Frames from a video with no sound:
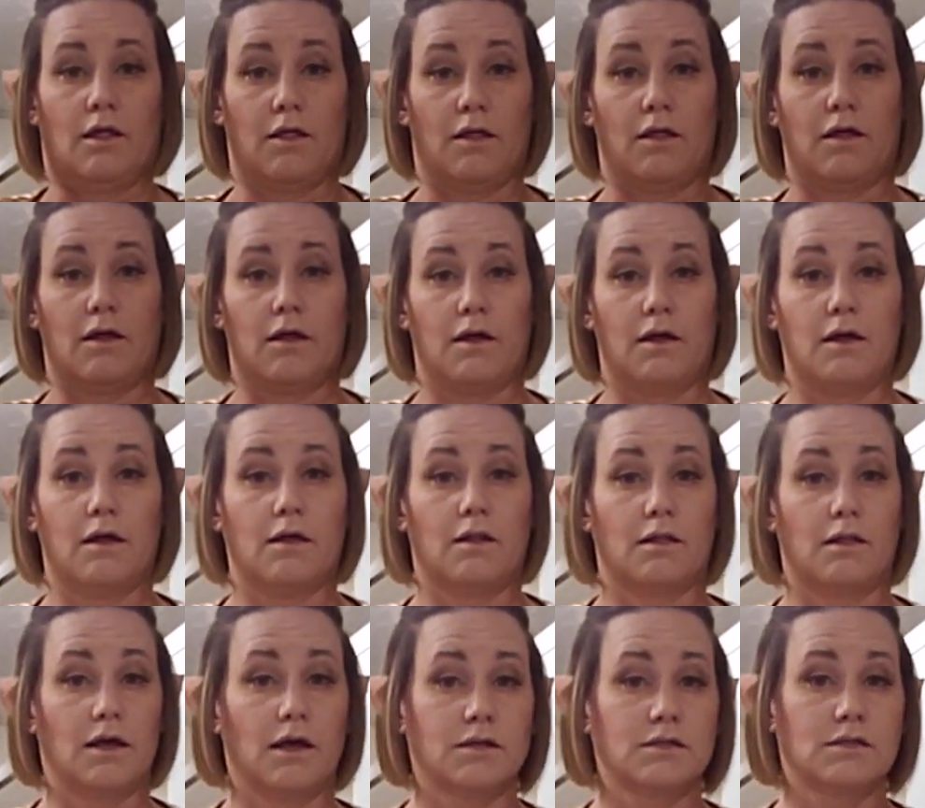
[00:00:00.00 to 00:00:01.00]
And
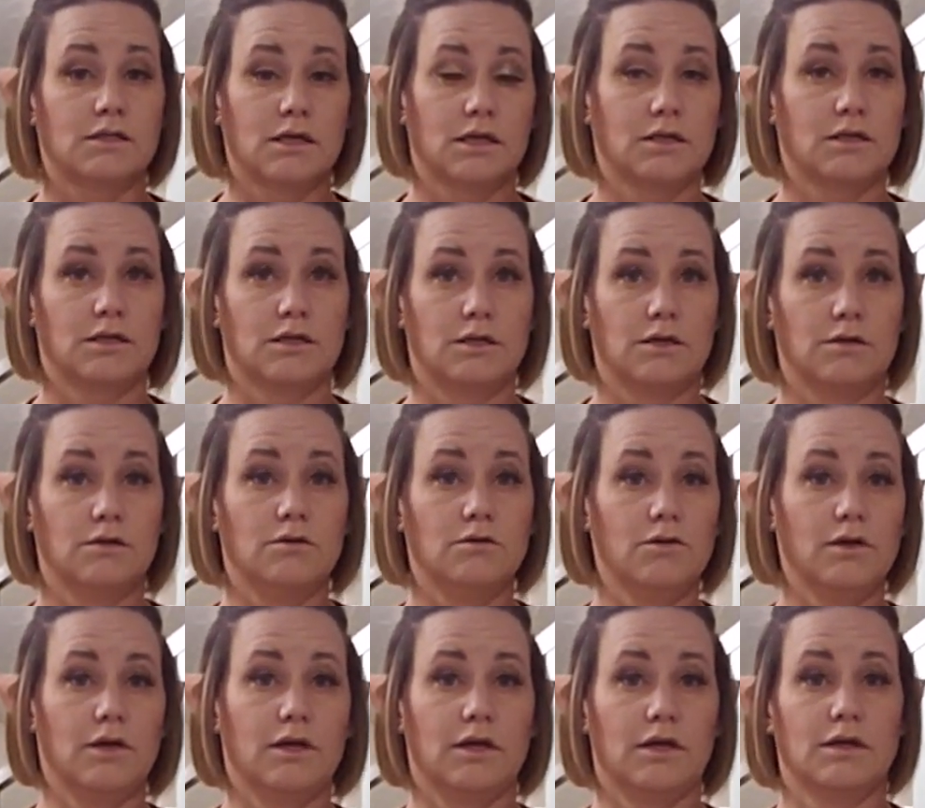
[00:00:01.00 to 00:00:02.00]
last thing to
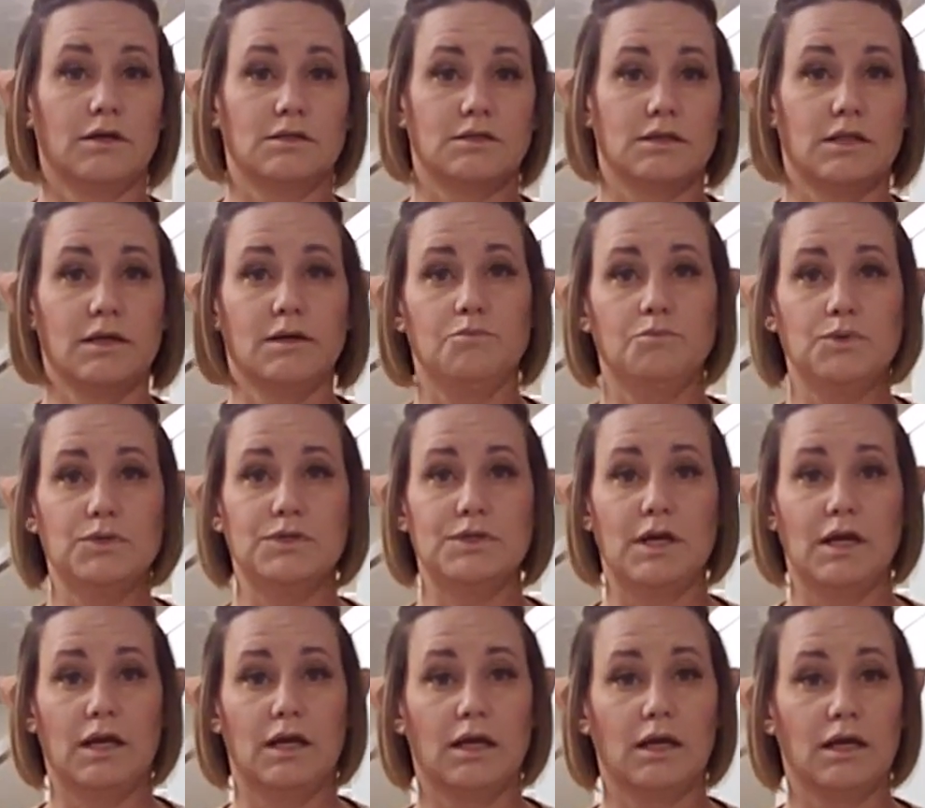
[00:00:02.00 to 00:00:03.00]
do is lips
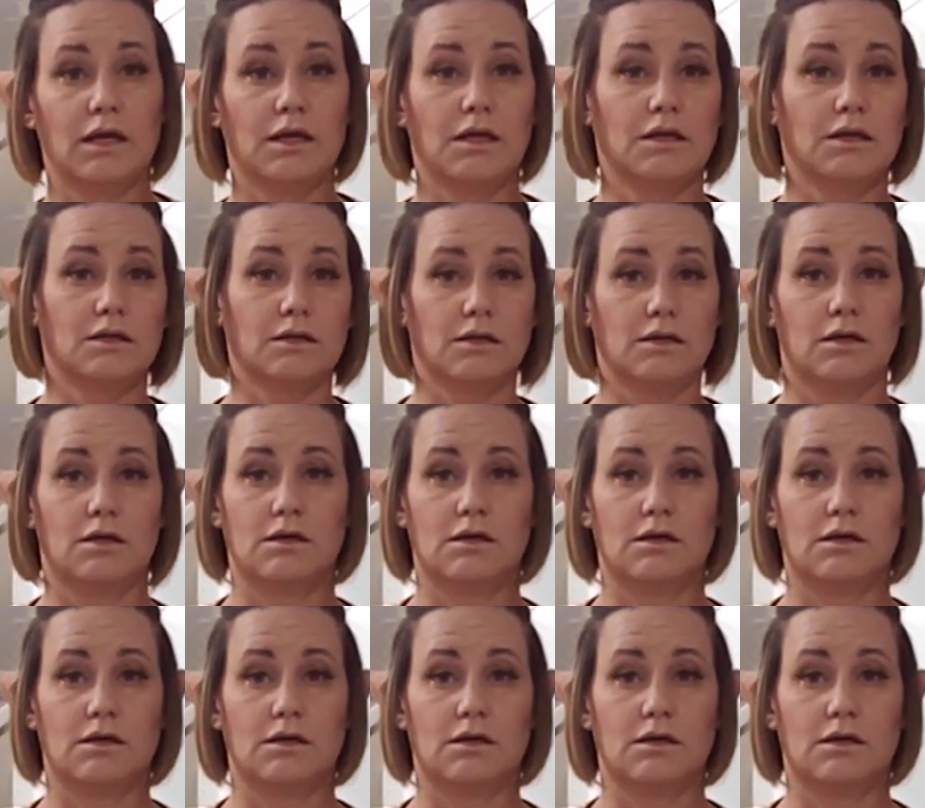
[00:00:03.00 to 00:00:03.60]
and